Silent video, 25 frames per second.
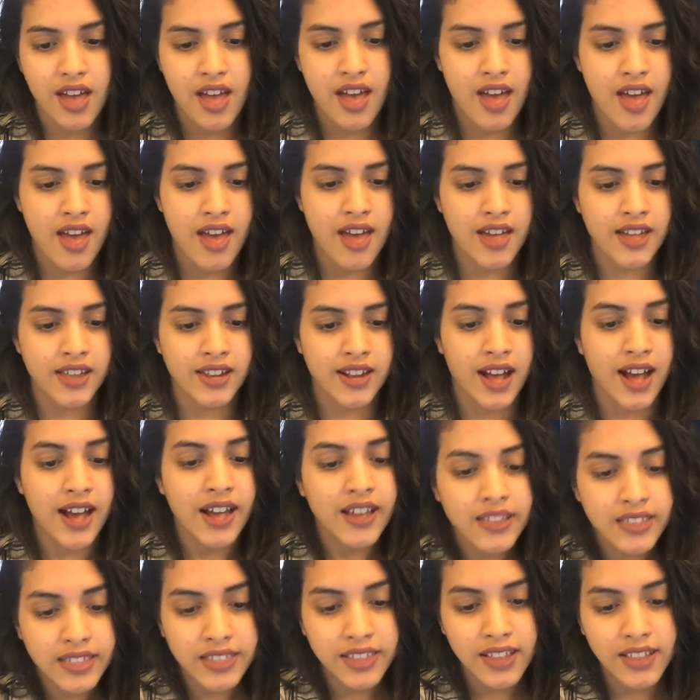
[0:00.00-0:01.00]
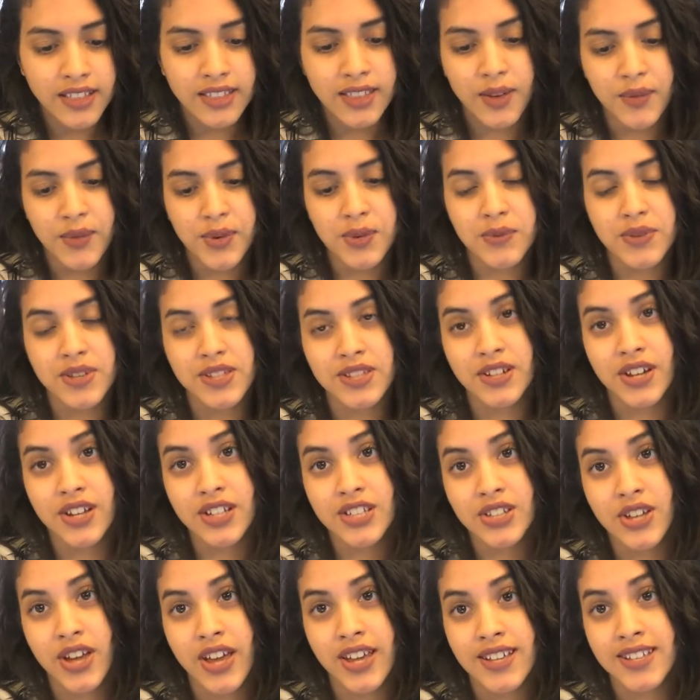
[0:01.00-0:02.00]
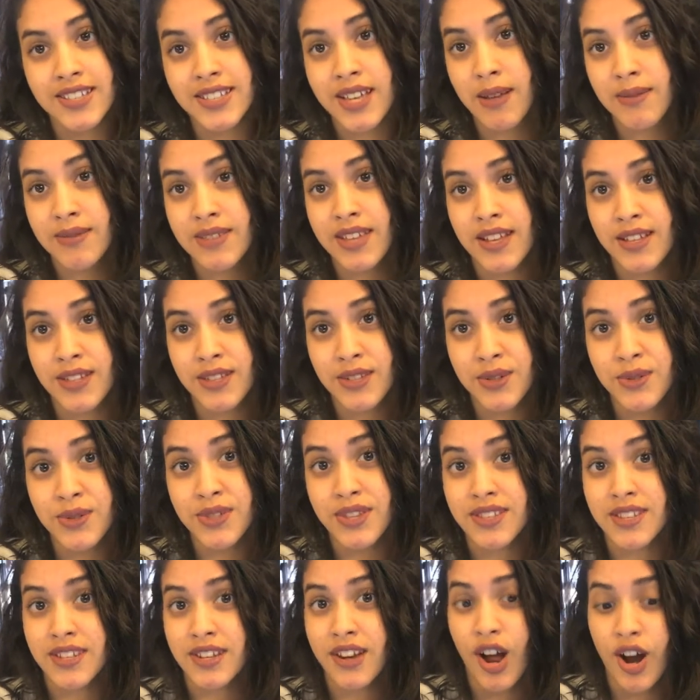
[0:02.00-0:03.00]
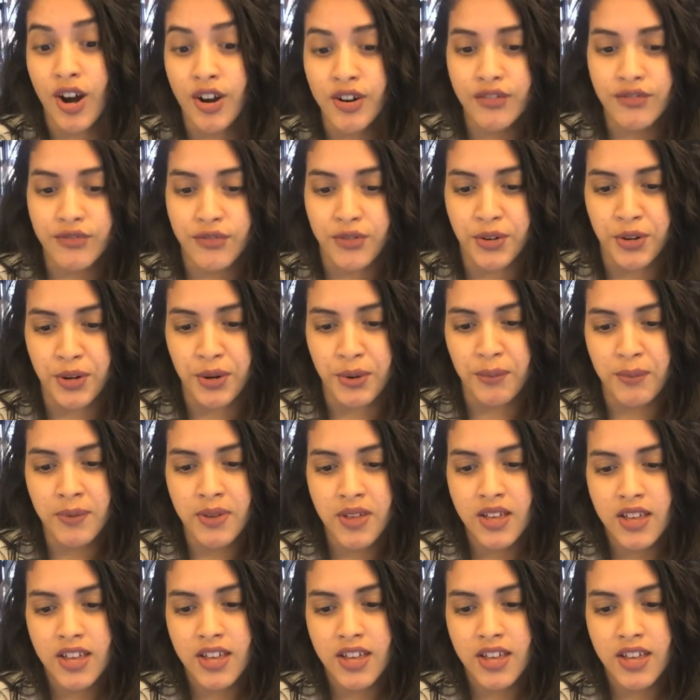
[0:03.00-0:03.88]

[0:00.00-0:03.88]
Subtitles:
And I think that when we start to accept tattoos as an art form,